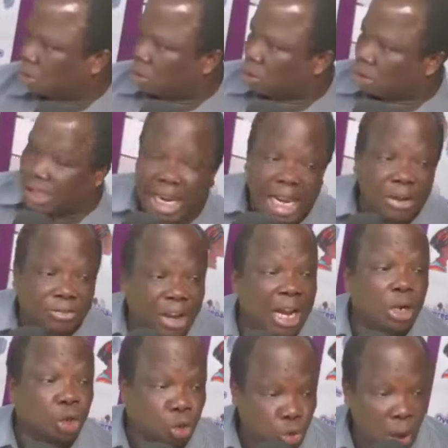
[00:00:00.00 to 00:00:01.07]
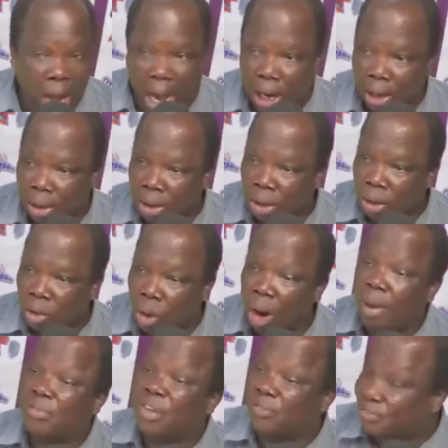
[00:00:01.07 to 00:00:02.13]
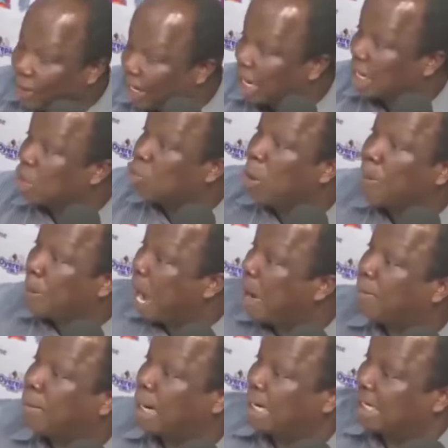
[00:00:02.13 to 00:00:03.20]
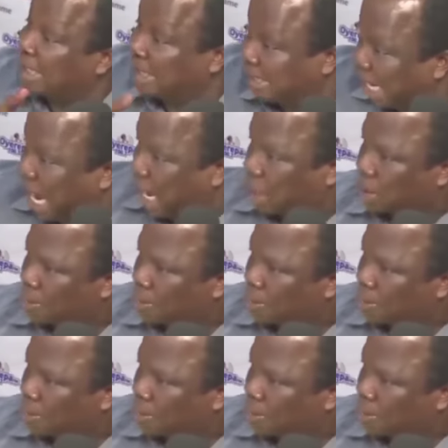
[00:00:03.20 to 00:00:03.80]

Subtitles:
se ye twa no so a what of your friend and you buy money da